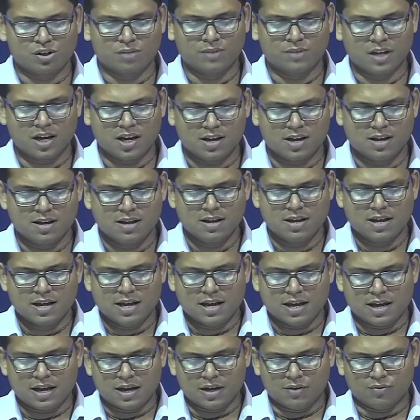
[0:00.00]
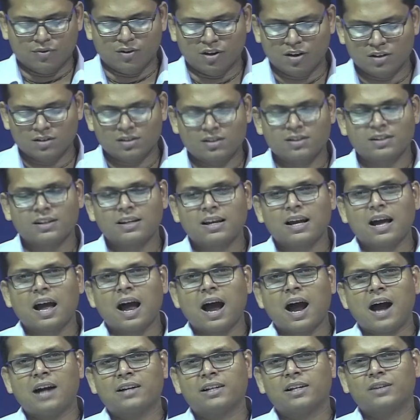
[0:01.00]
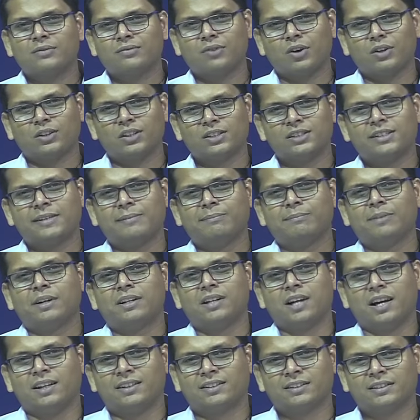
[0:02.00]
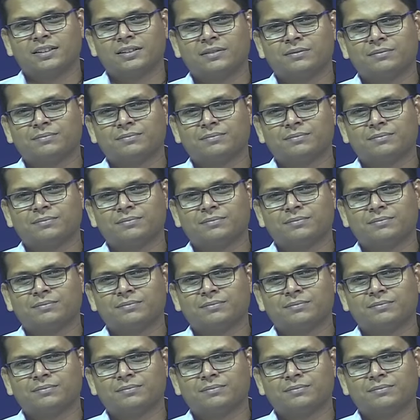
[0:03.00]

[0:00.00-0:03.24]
of the works are done for this simple task.